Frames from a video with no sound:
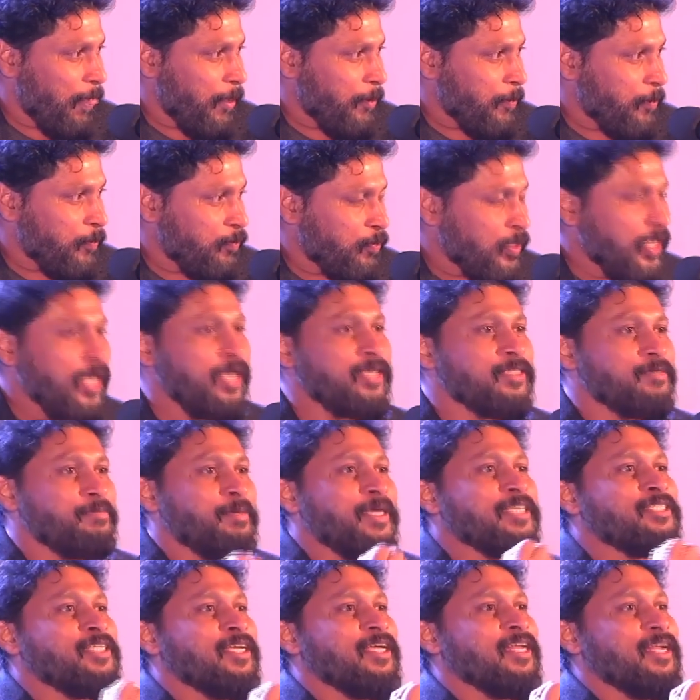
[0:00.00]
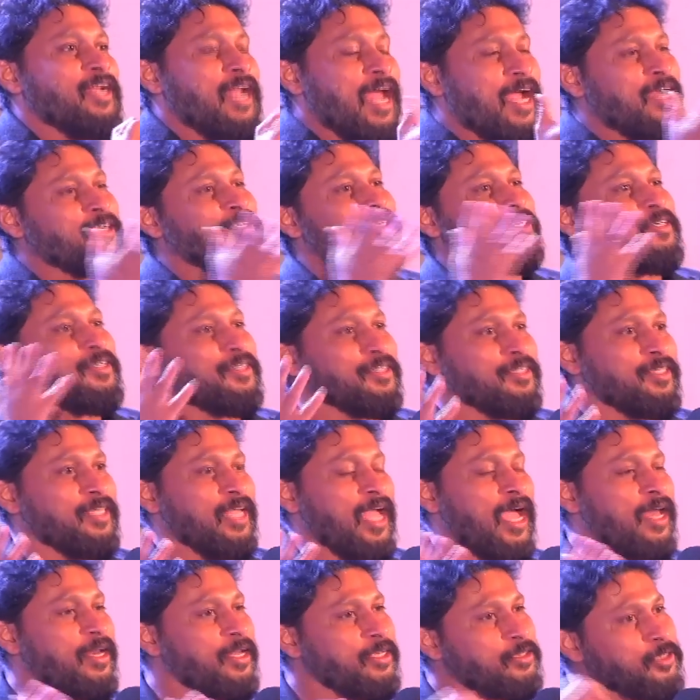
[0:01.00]
he's basically an actor, and
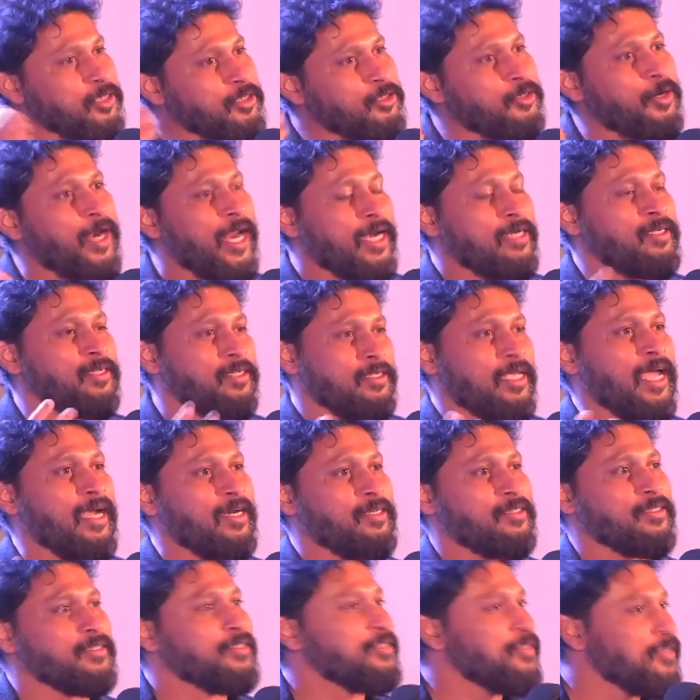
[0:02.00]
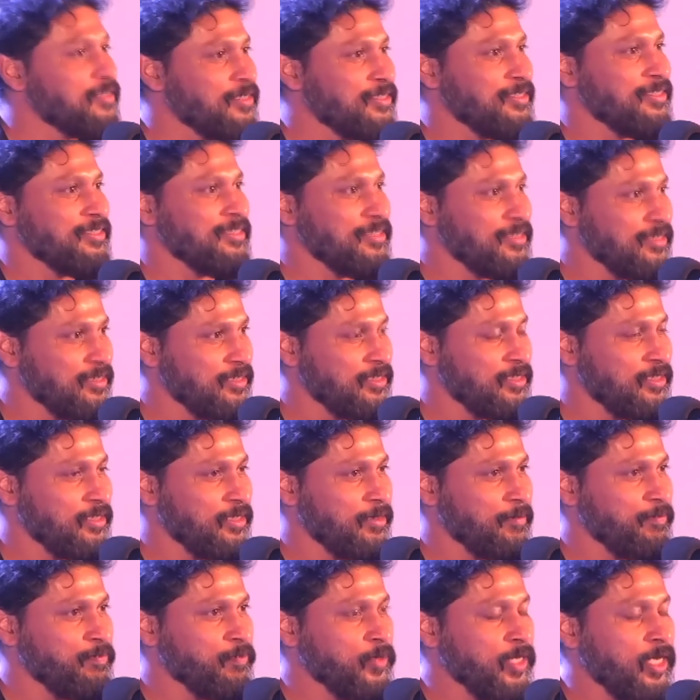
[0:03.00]
he's a director's actor.
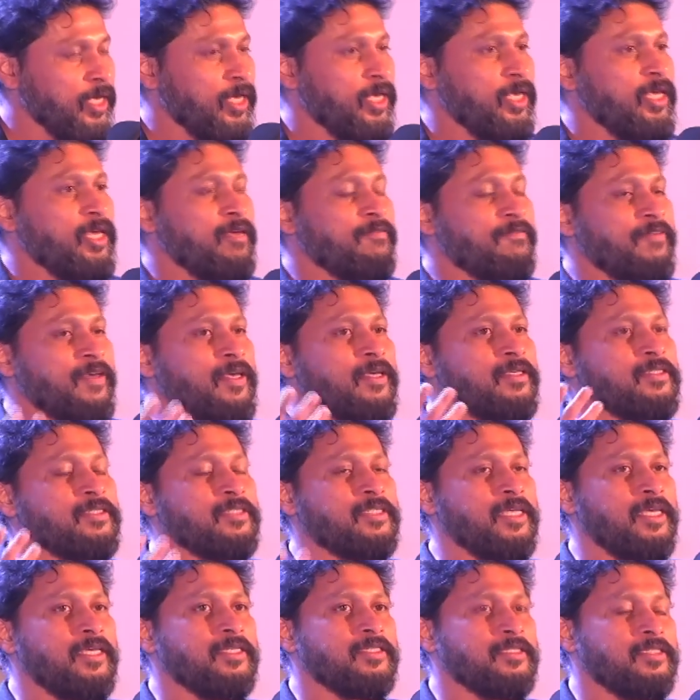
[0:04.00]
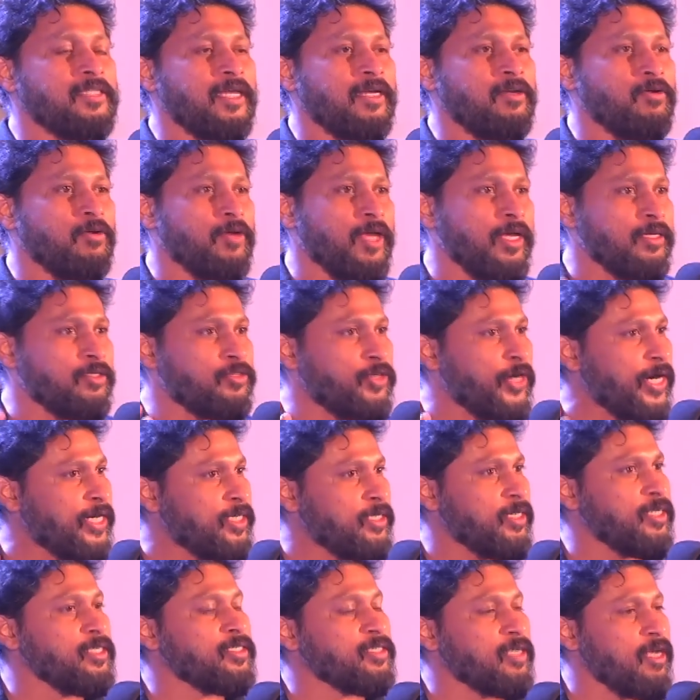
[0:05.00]
If he sees that, okay, director
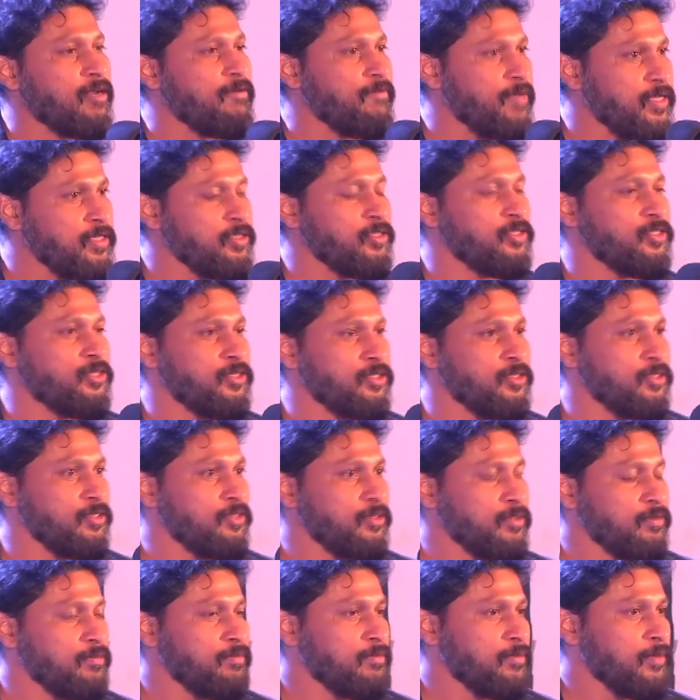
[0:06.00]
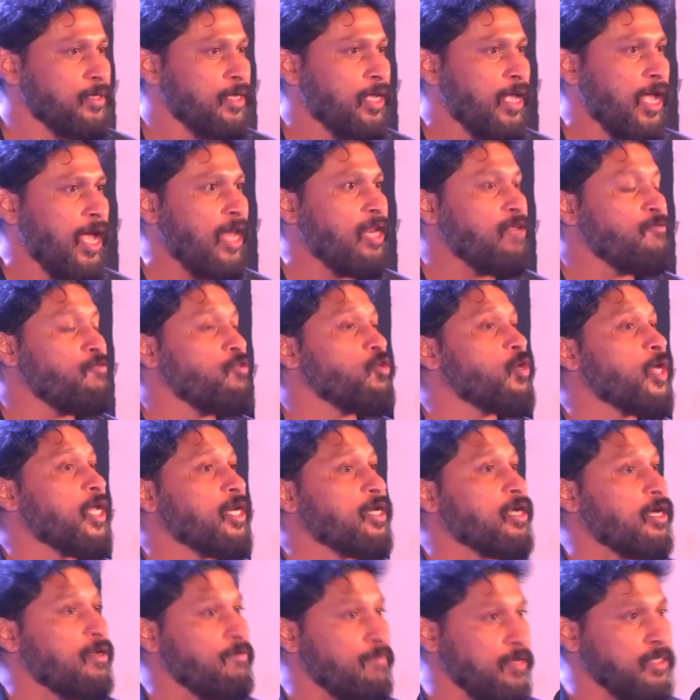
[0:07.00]
is convinced, and if you can
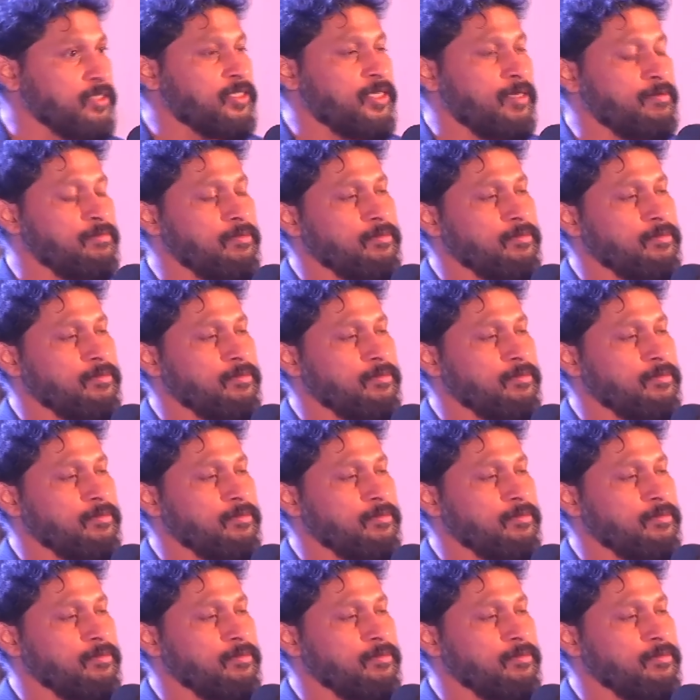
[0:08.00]
convince him,